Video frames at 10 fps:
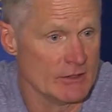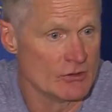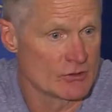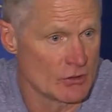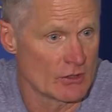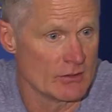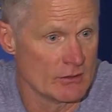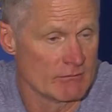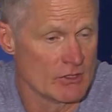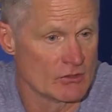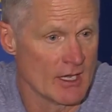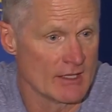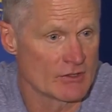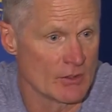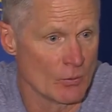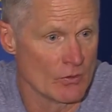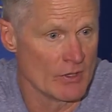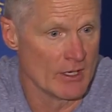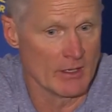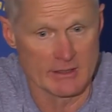He just took the shots that were
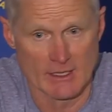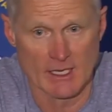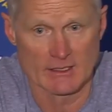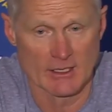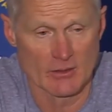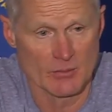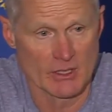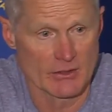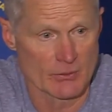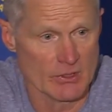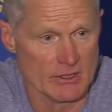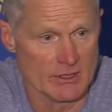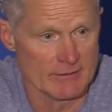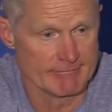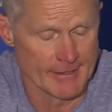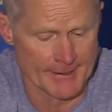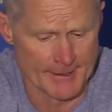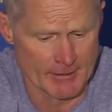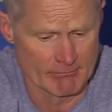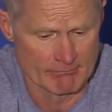there. He knocked down a big three.
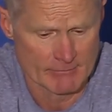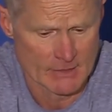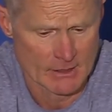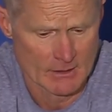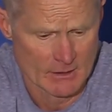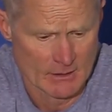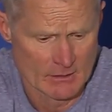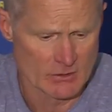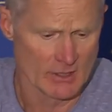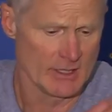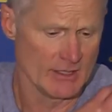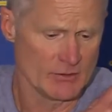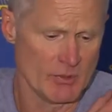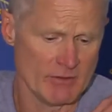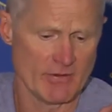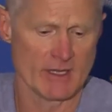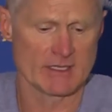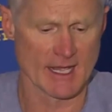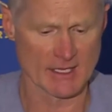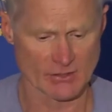JK has been
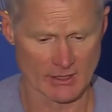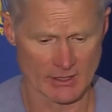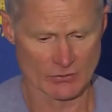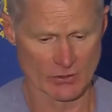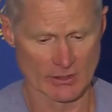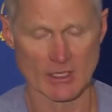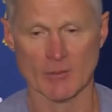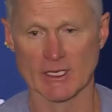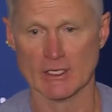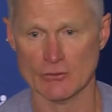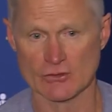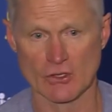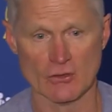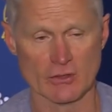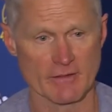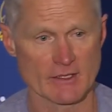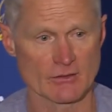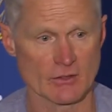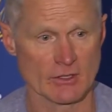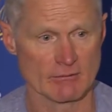fantastic. He's really coming into his own, and
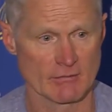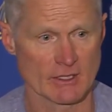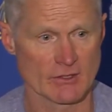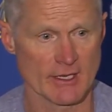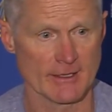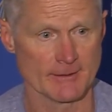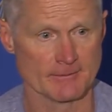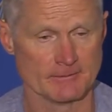that's very exciting.